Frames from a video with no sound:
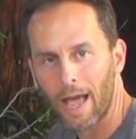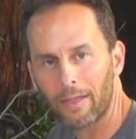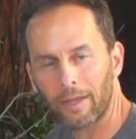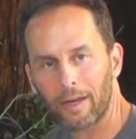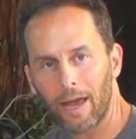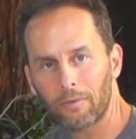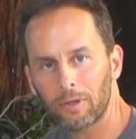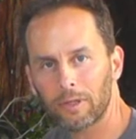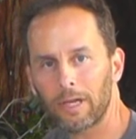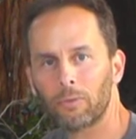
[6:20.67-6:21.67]
And then
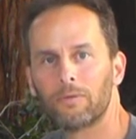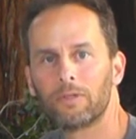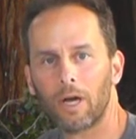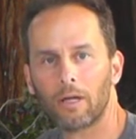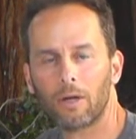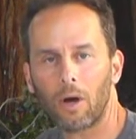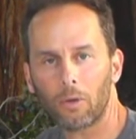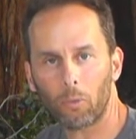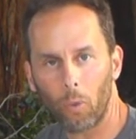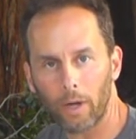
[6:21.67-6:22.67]
everything that we've done
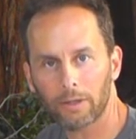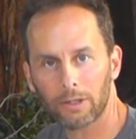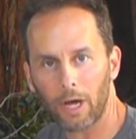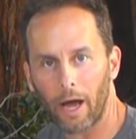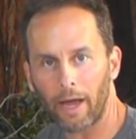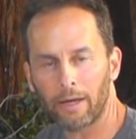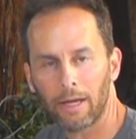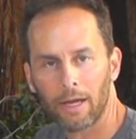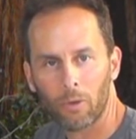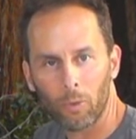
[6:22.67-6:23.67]
on one side,
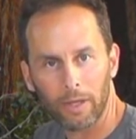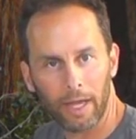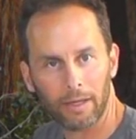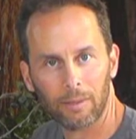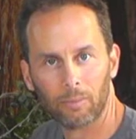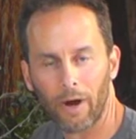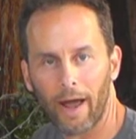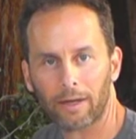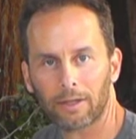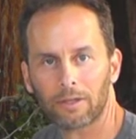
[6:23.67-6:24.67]
we then can
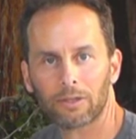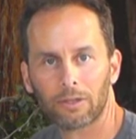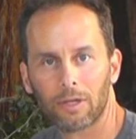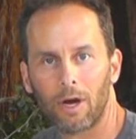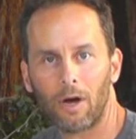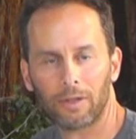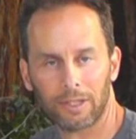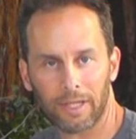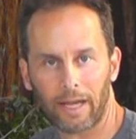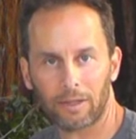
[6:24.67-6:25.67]
practice on the
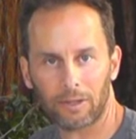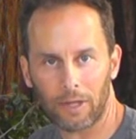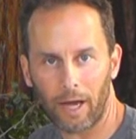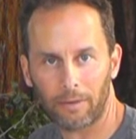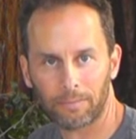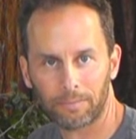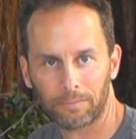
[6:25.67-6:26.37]
second side.